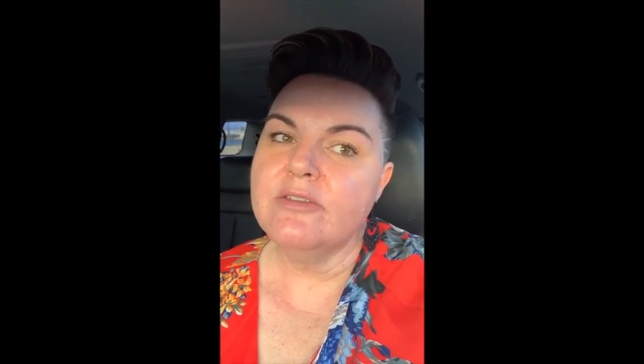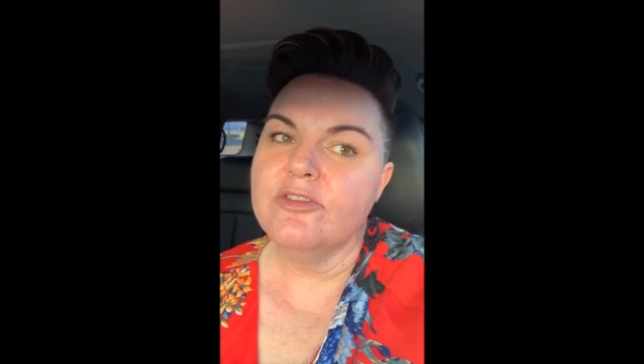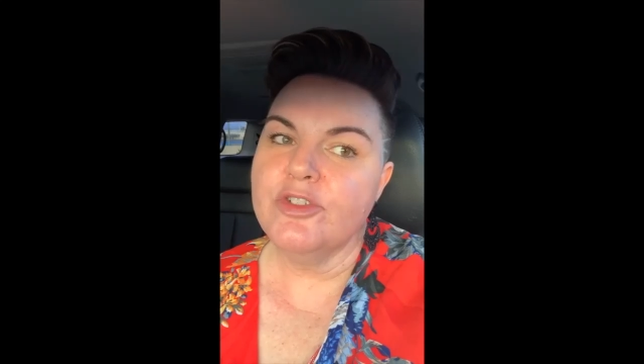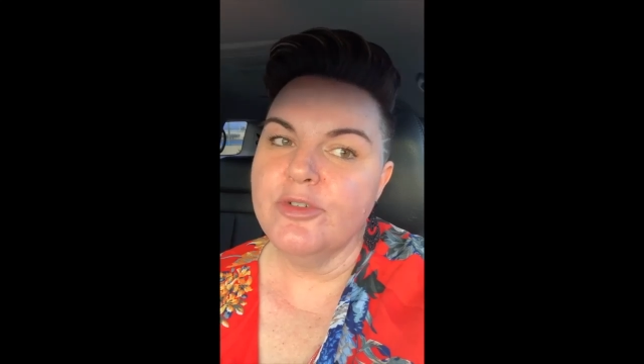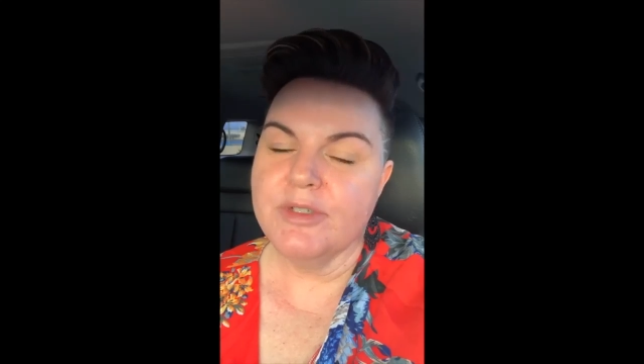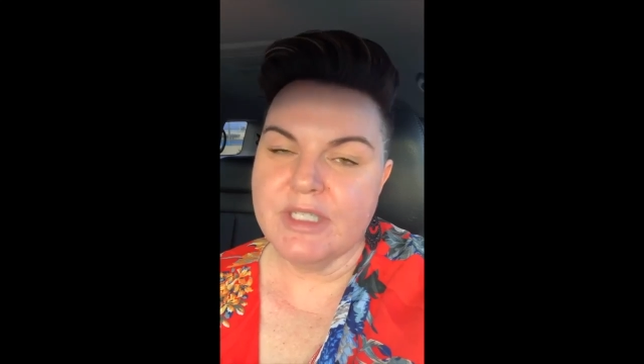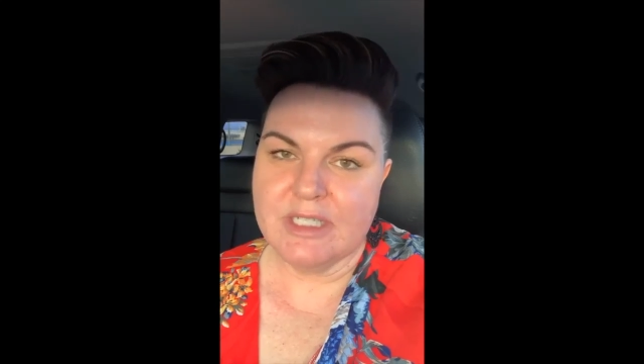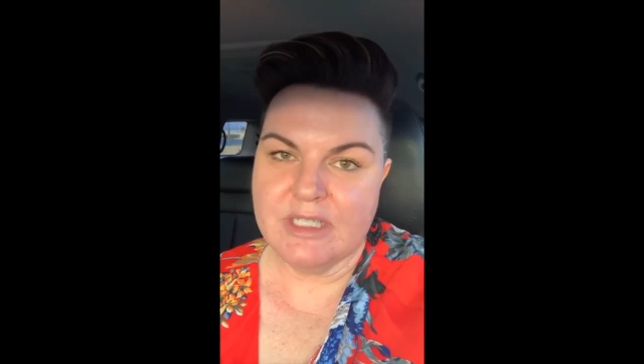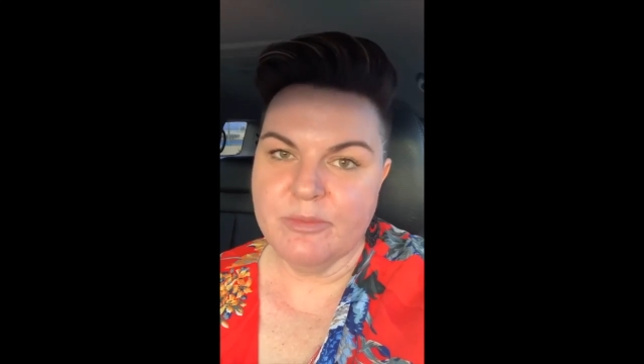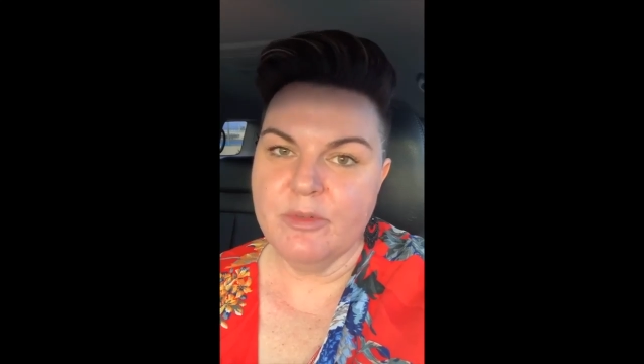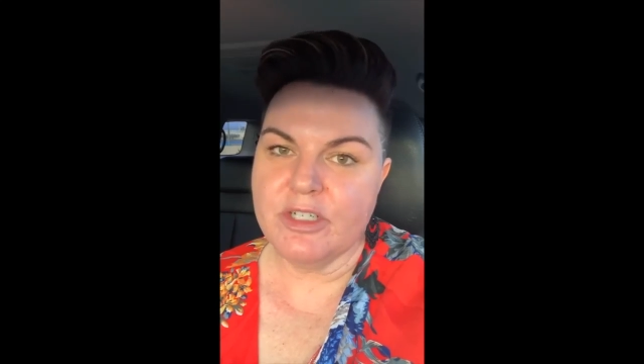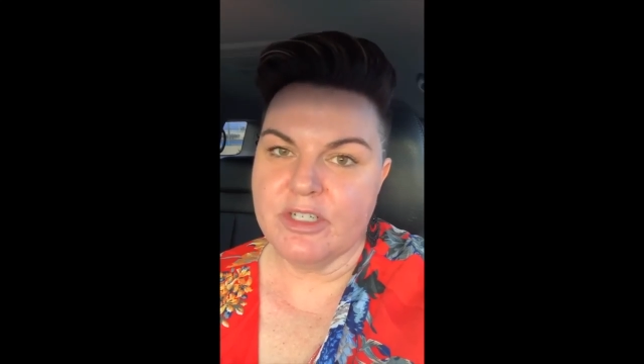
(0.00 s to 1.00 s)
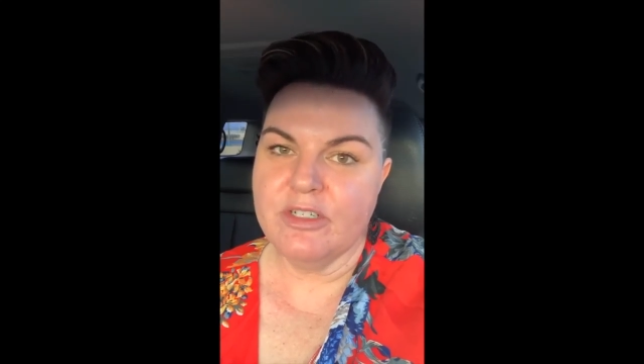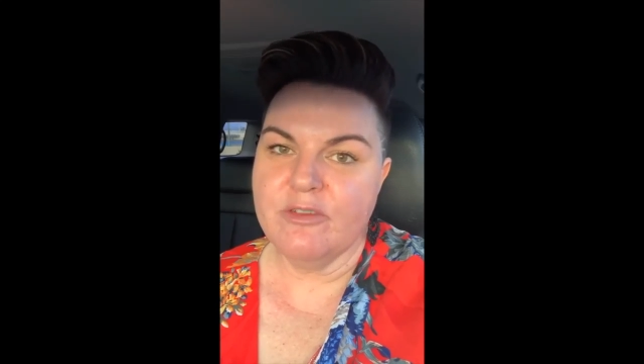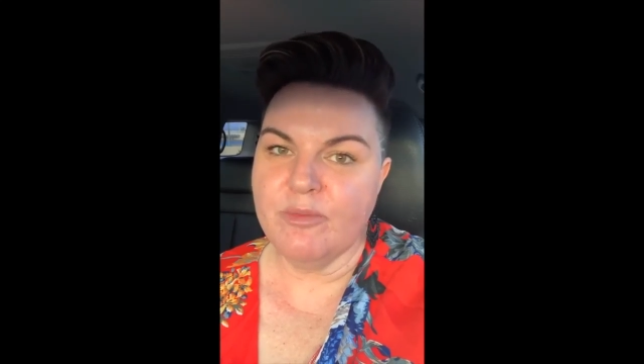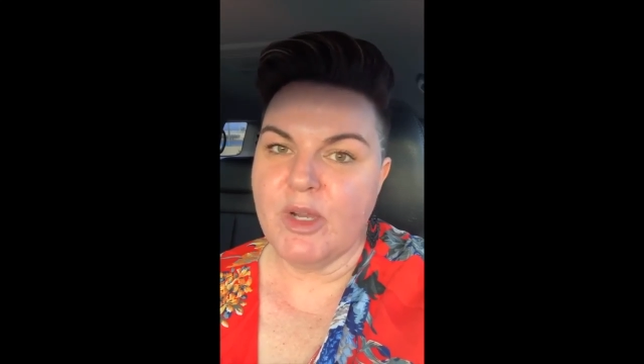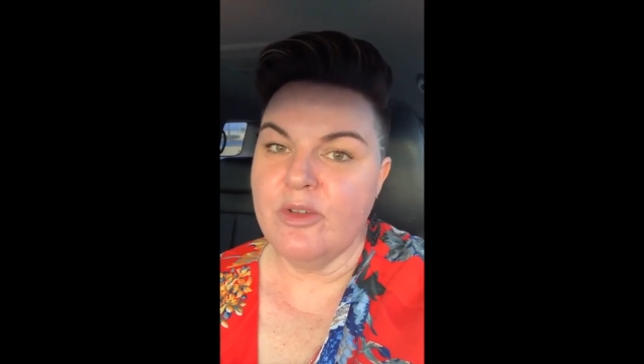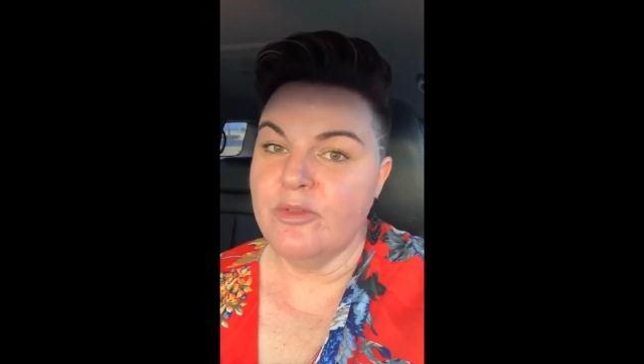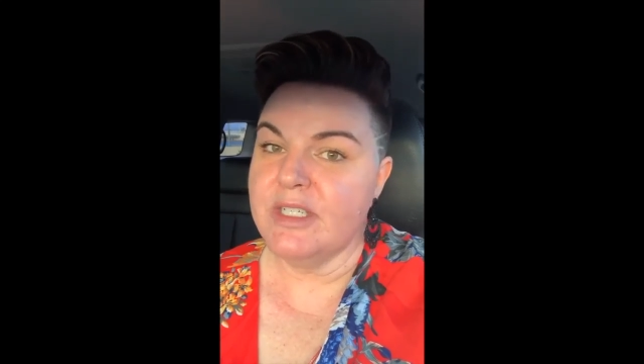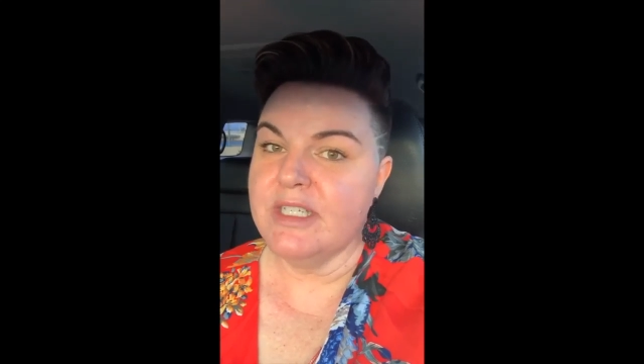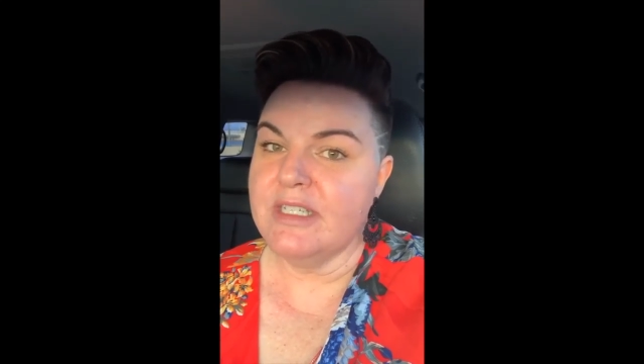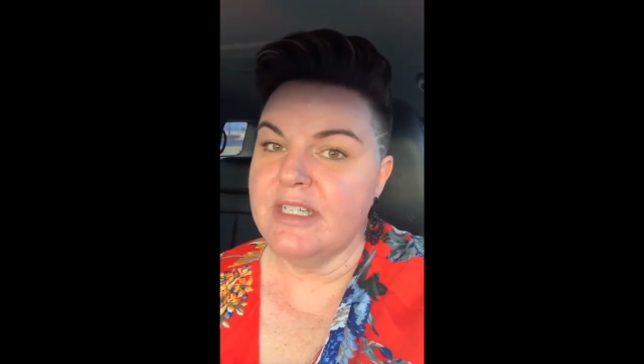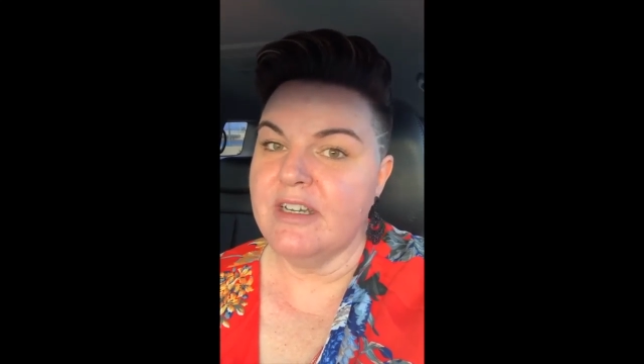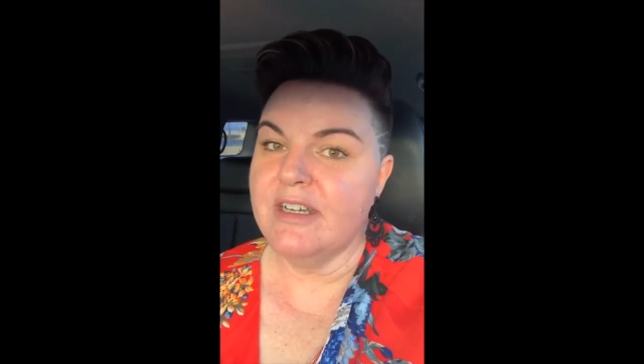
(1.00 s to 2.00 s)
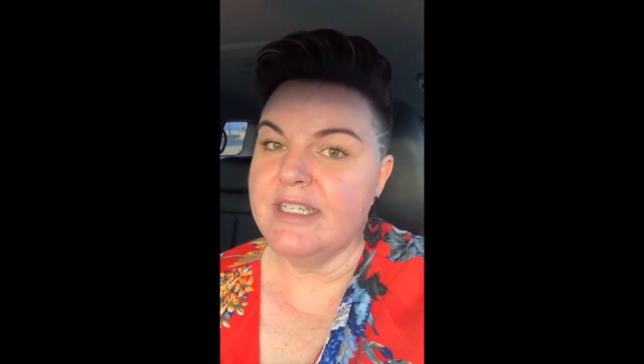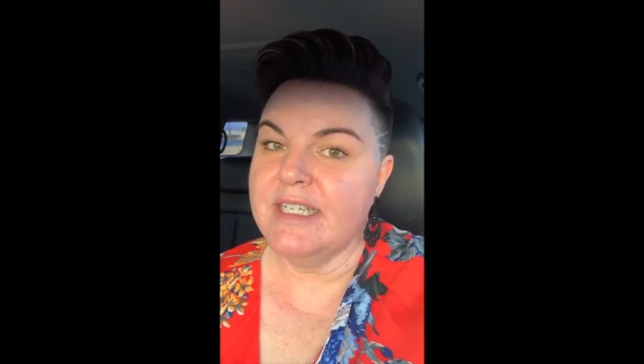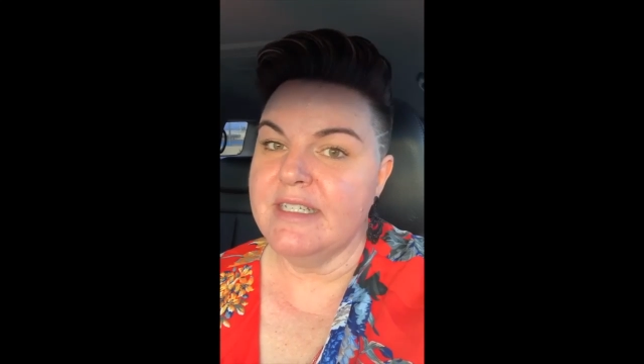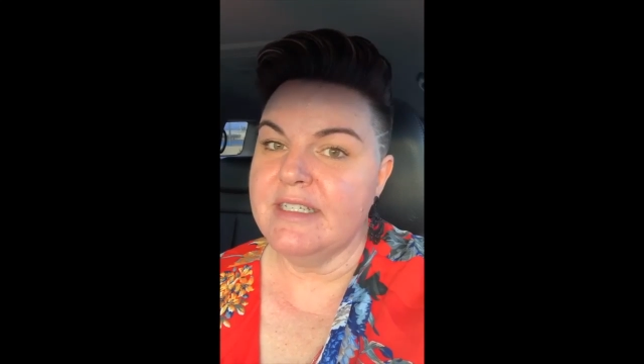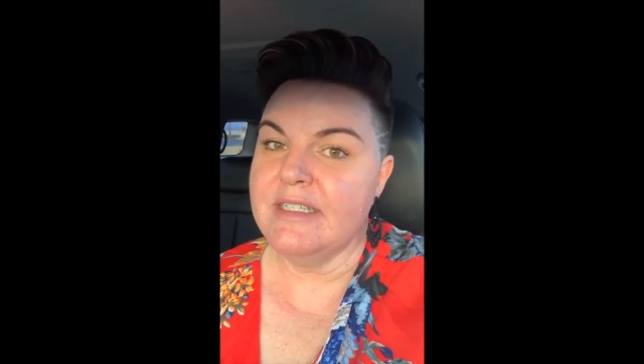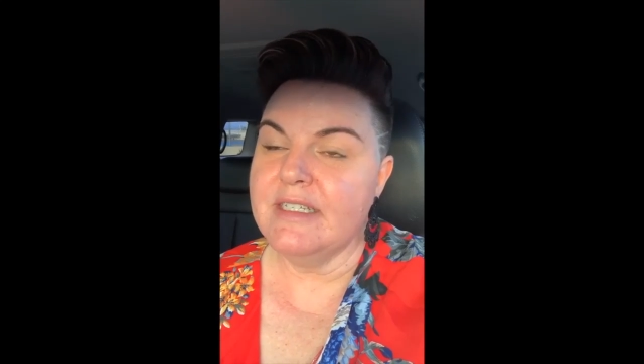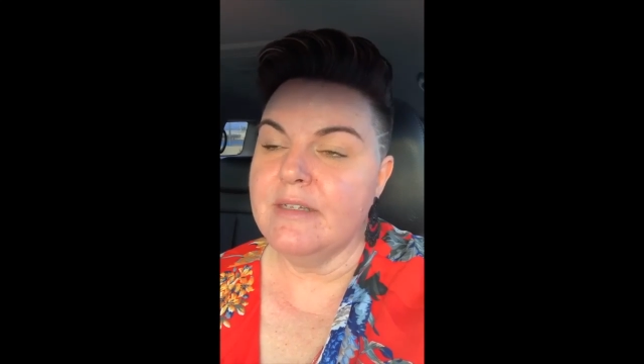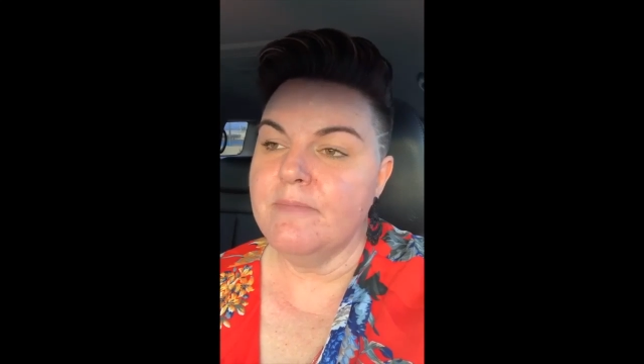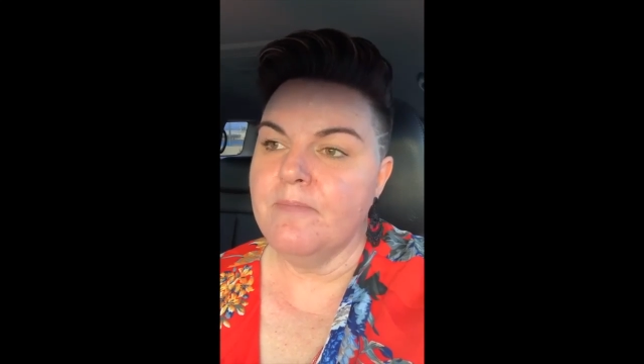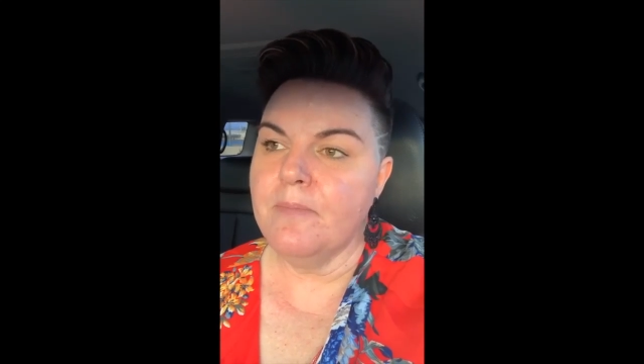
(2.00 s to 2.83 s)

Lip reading: truest expression of my autistic identity,